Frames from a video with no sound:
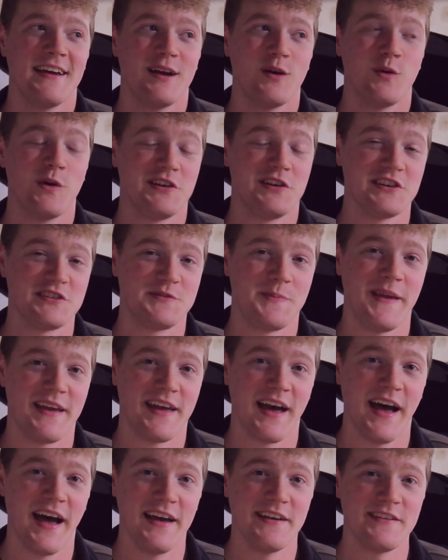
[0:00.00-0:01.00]
which is
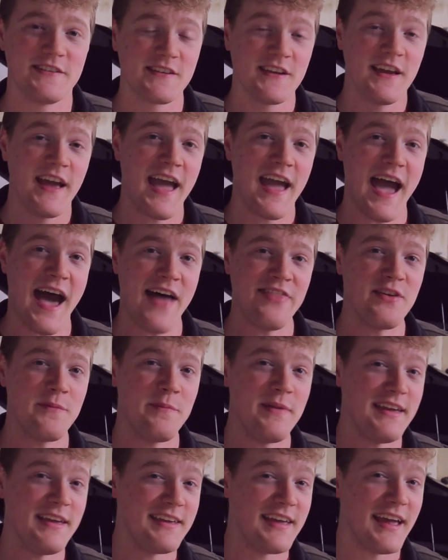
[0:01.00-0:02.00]
because at the
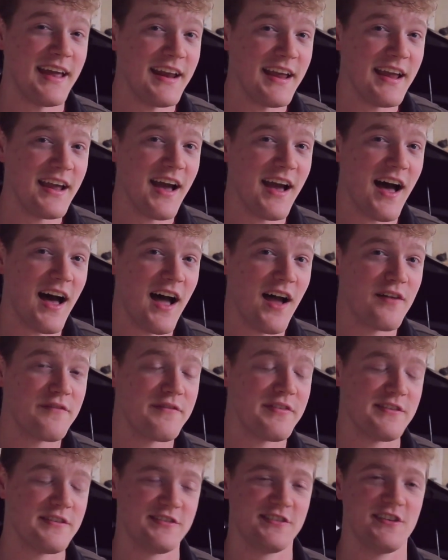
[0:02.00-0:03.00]
beginning
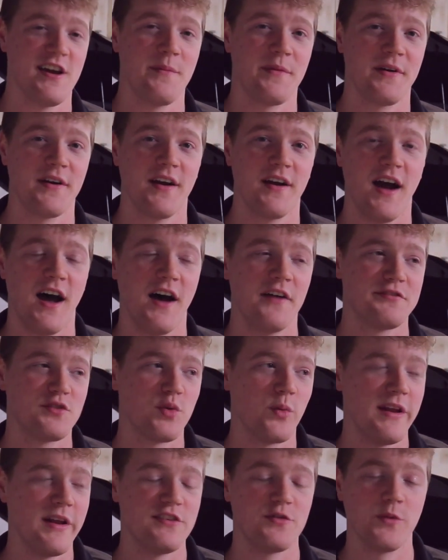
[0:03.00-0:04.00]
of the summer of
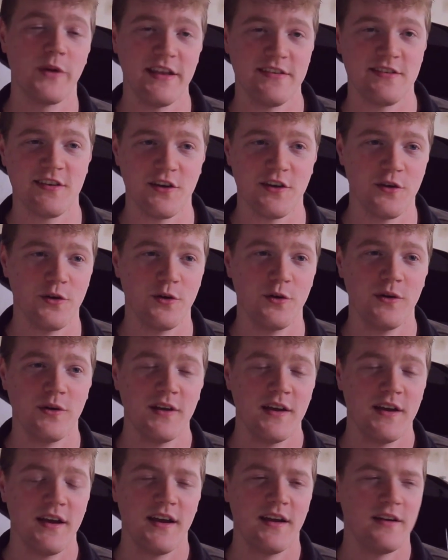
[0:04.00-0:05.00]
2022,
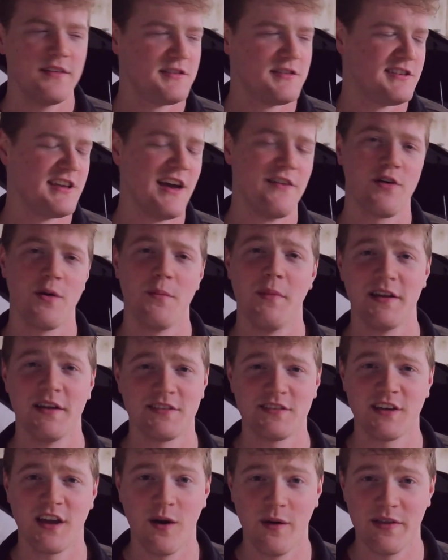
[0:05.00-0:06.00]
several
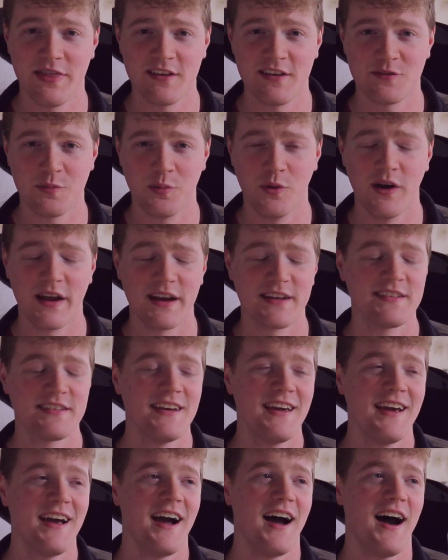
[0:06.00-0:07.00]
months ago at this point,
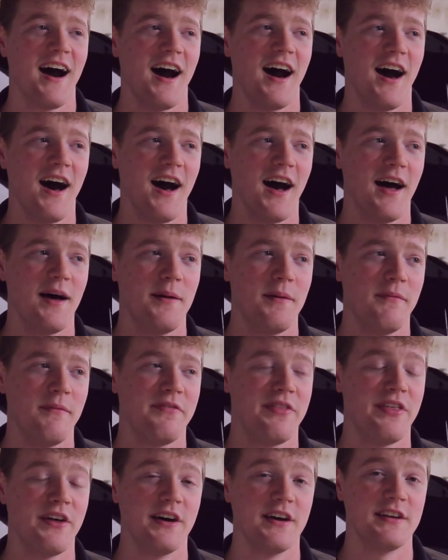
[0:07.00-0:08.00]

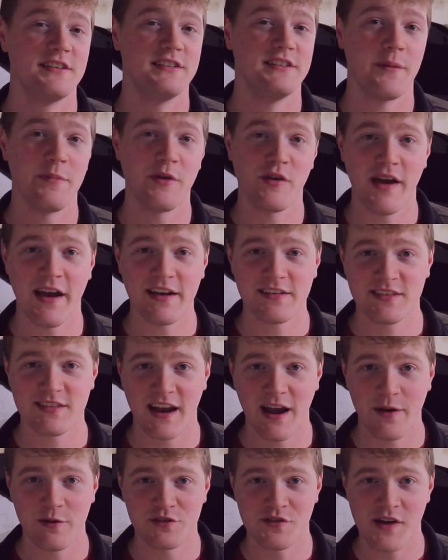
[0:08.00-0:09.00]
the WRX
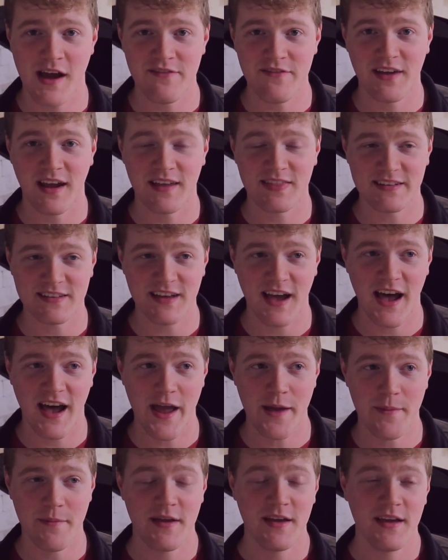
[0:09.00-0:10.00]
that I was driving at the
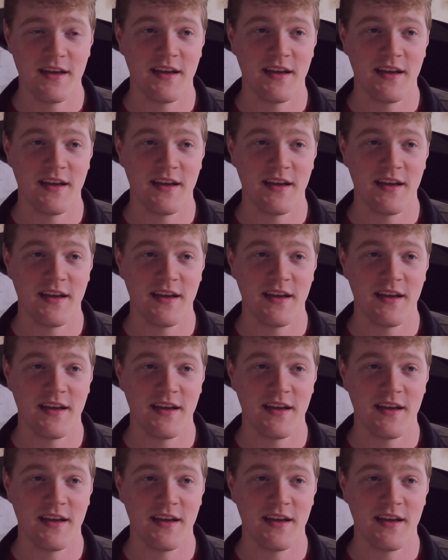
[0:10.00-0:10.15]
time,